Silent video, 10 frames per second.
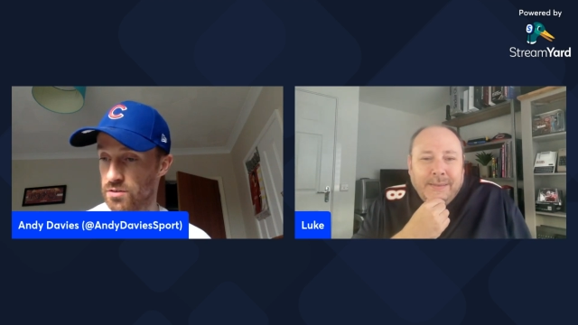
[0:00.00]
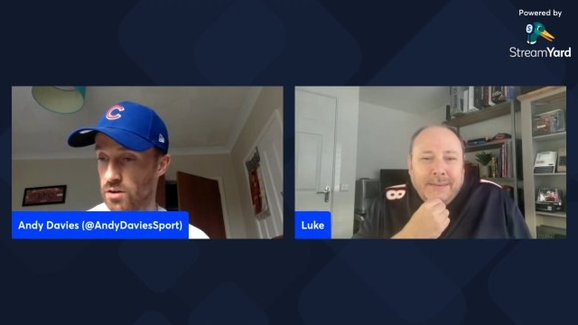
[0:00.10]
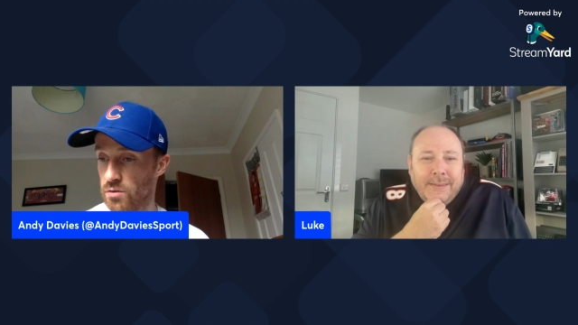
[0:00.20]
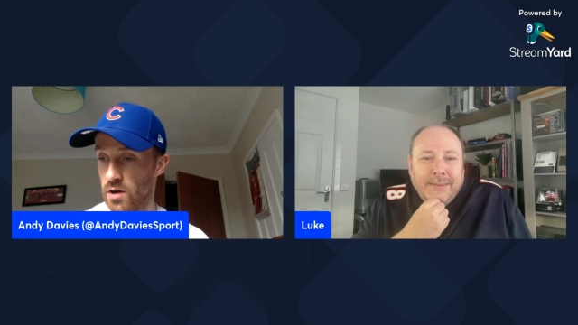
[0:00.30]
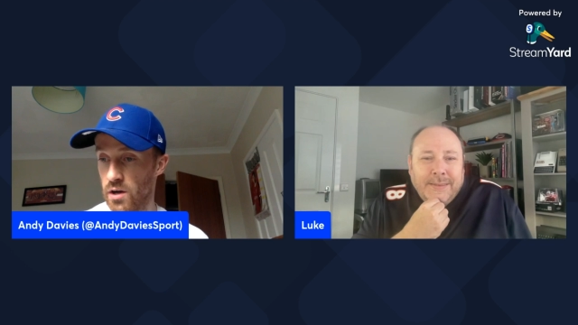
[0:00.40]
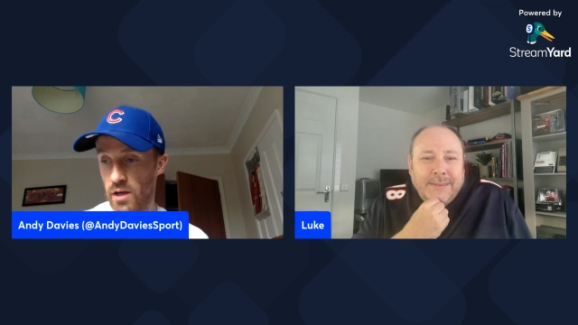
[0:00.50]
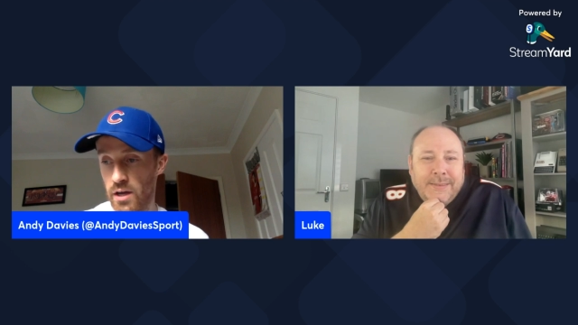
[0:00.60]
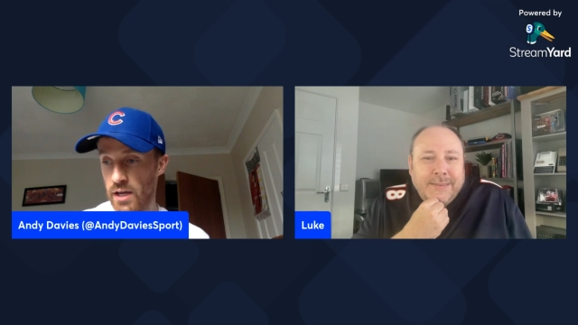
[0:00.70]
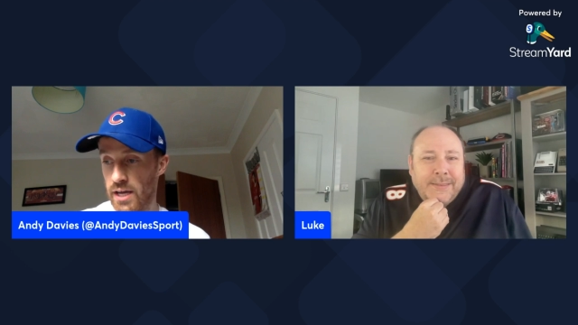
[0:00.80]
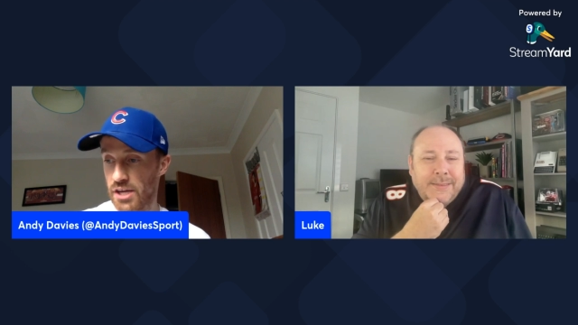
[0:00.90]
Speaker 1: so
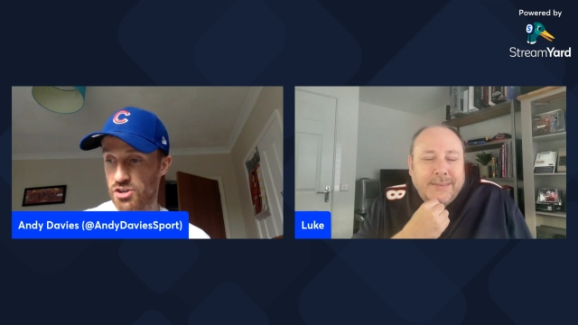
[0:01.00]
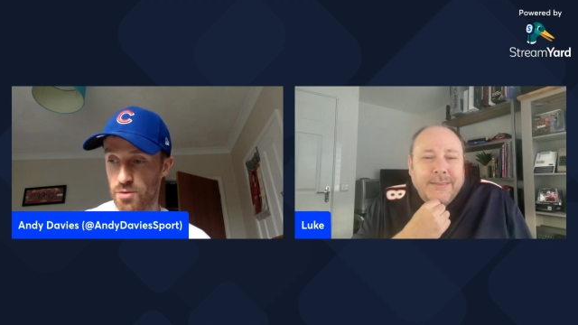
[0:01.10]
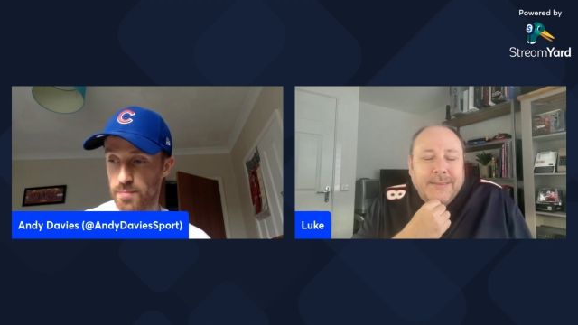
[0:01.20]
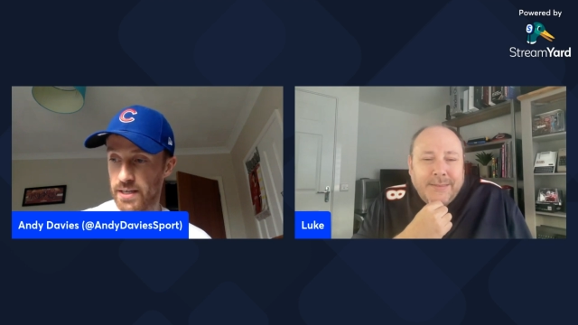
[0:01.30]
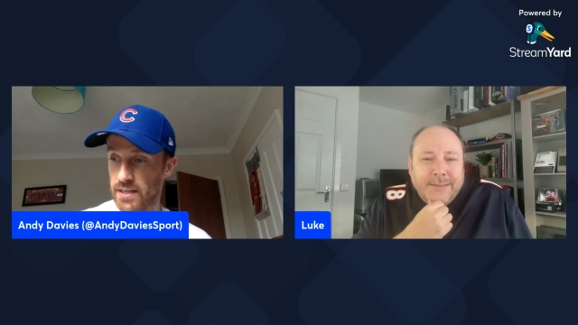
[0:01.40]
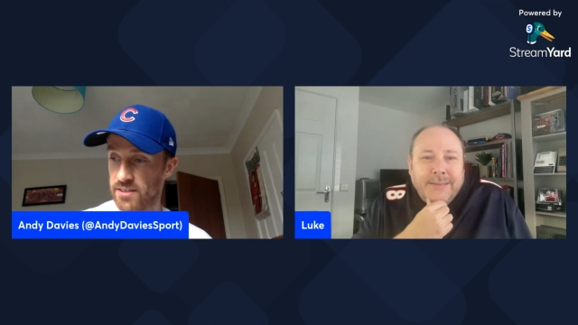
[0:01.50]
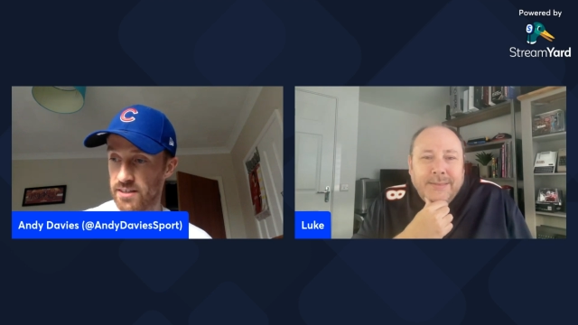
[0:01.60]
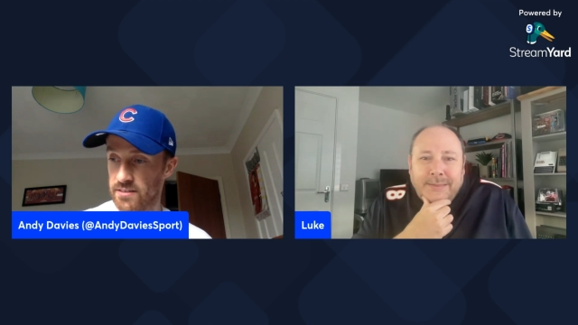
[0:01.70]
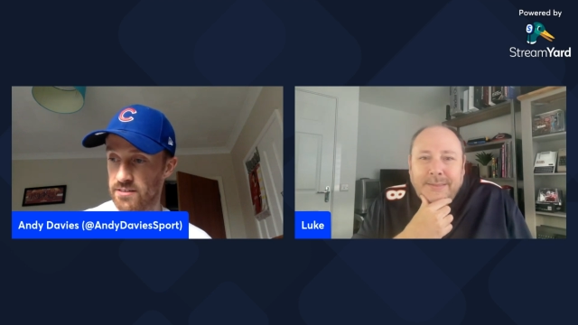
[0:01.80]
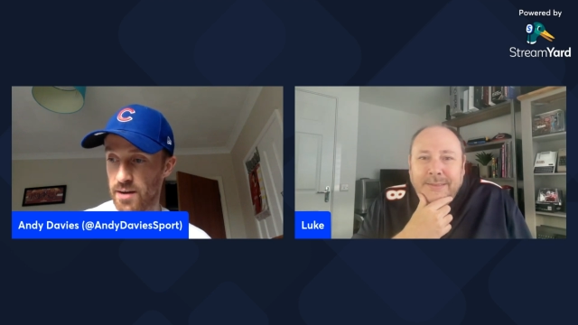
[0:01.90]
it should be an
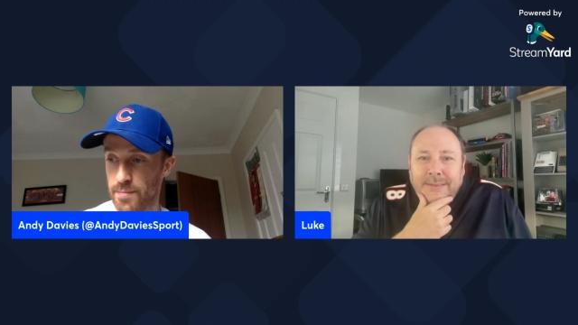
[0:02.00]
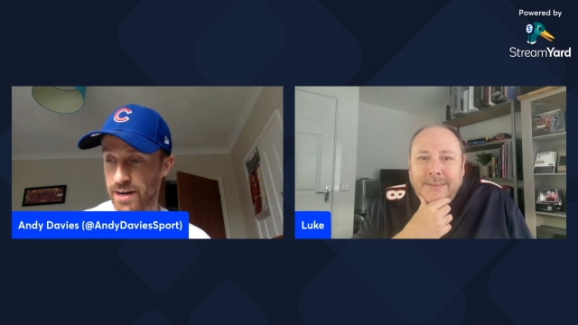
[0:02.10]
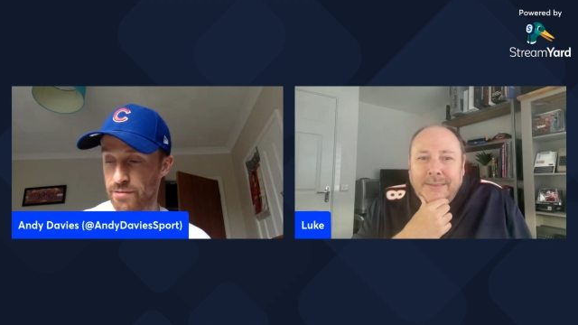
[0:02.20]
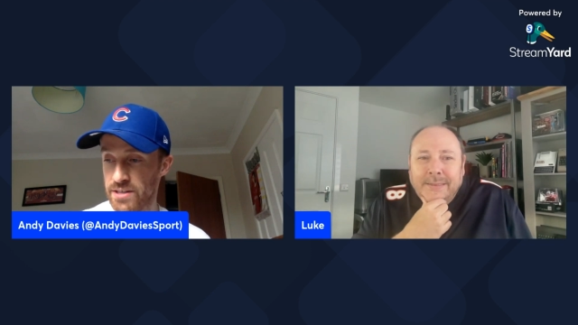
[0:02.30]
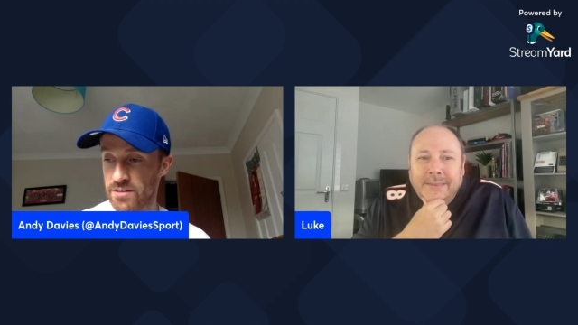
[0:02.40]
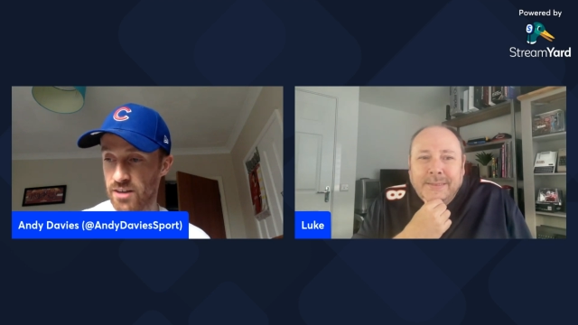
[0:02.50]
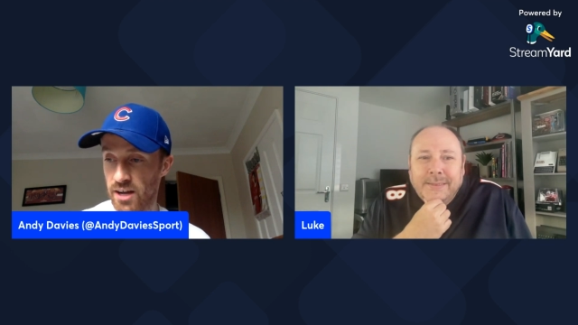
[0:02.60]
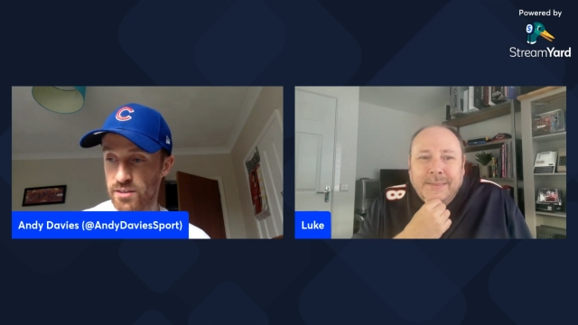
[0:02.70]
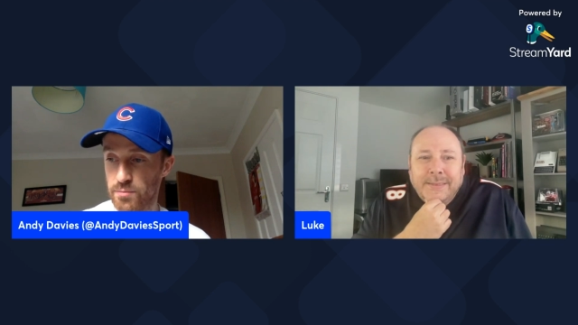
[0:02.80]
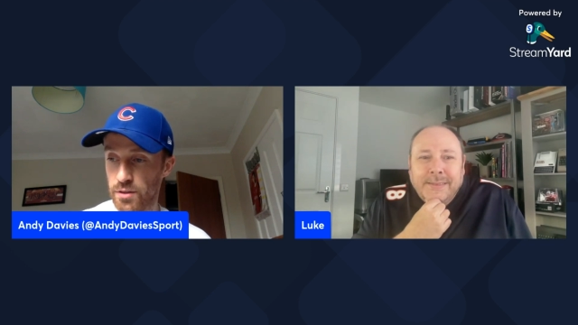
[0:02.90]
exciting time, and that really
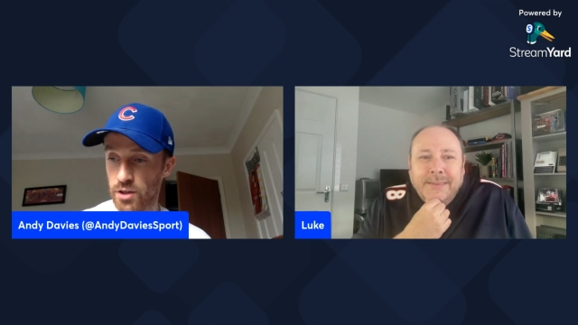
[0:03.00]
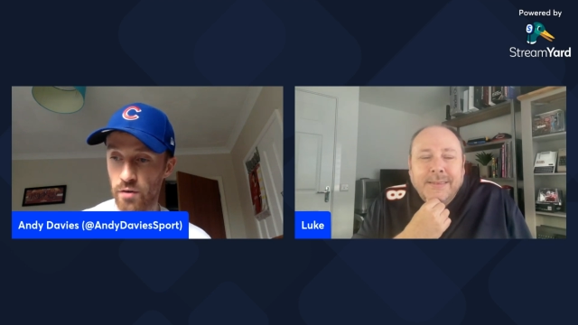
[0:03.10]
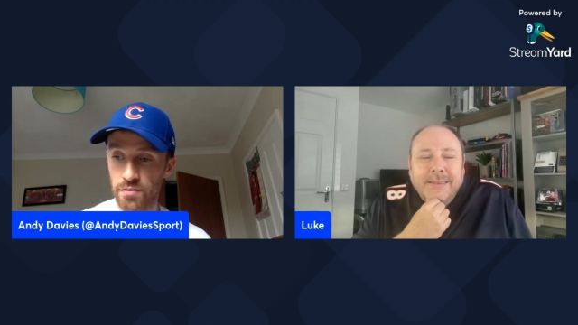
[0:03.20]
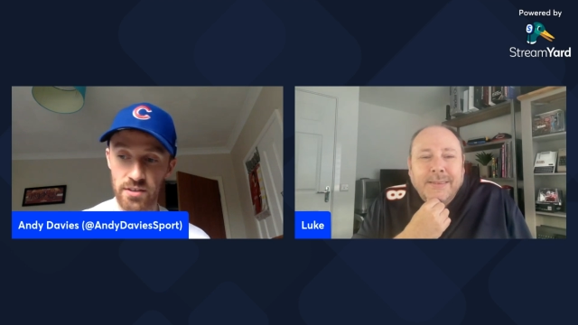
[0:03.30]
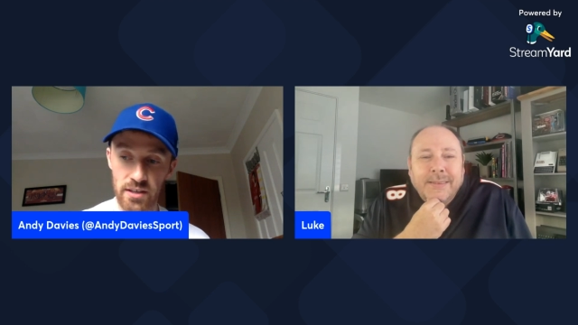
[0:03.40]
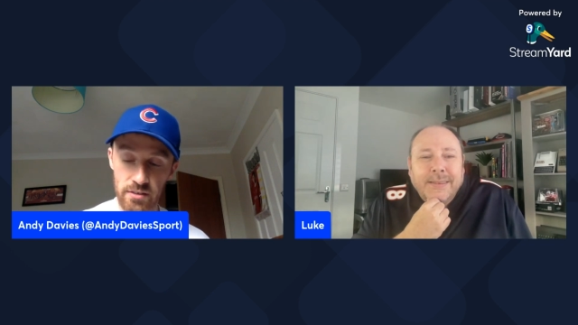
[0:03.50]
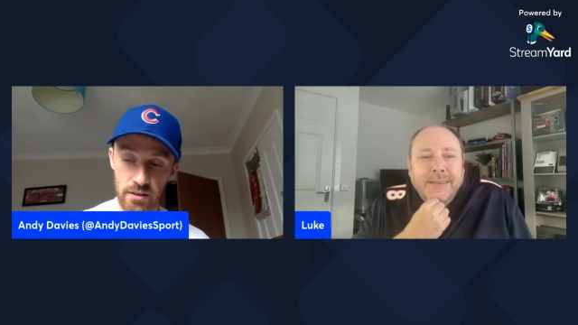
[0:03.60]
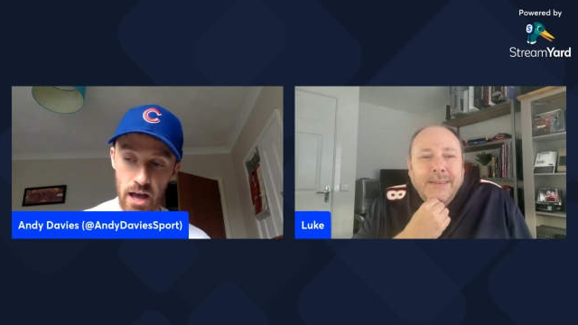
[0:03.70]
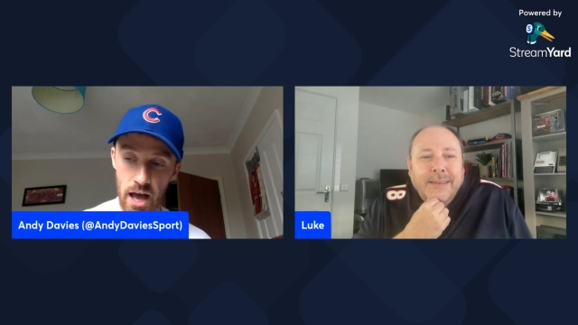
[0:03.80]
started with the off season,